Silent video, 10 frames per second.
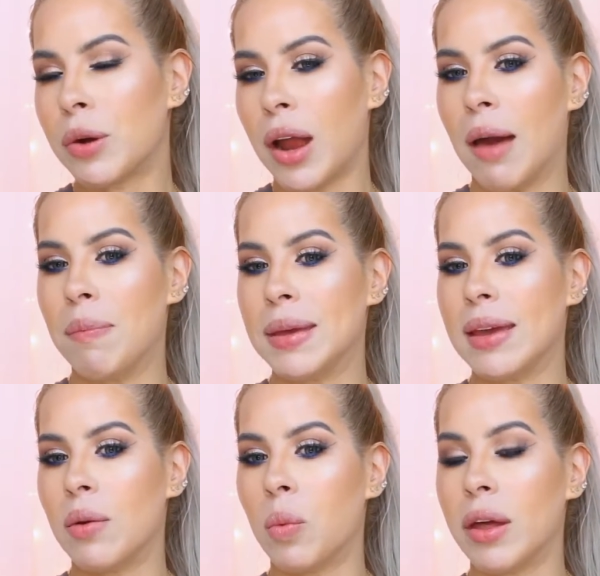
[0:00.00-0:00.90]

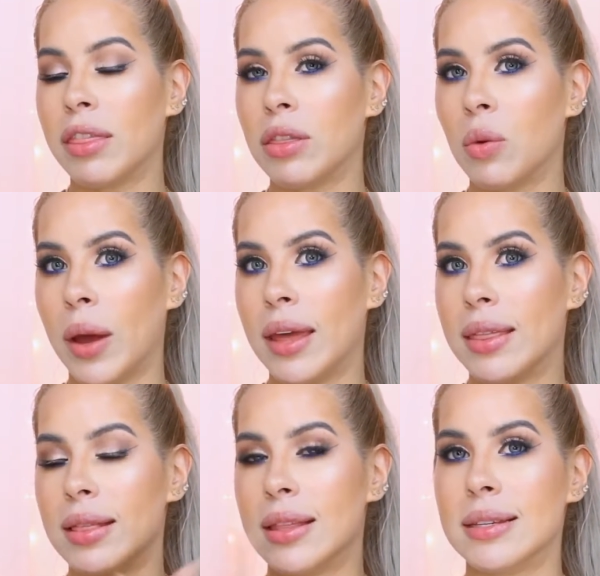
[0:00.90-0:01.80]
happy with the way
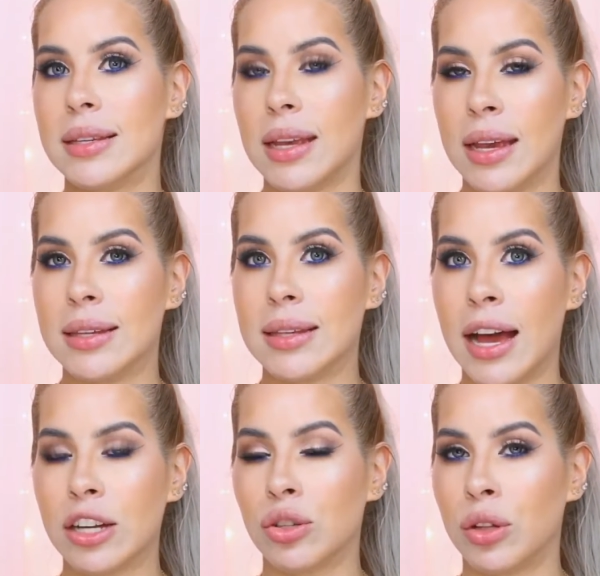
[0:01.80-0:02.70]
that this is
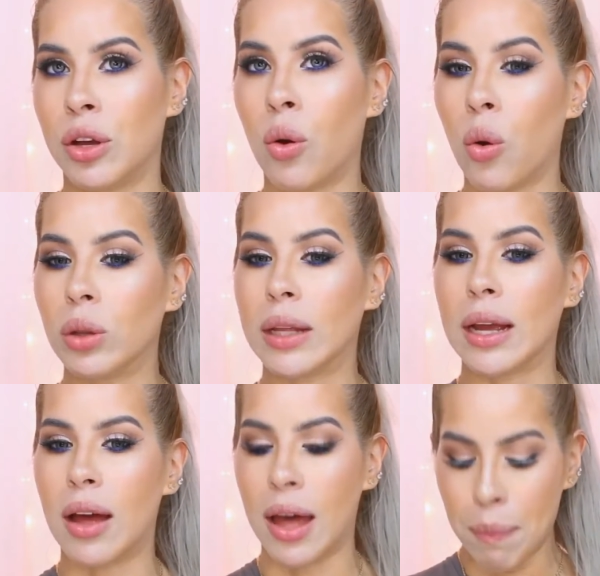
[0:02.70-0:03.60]
actually
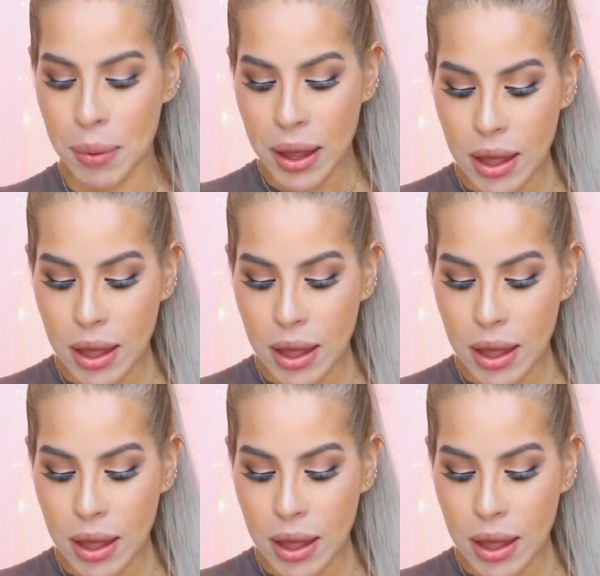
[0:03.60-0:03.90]
holding up,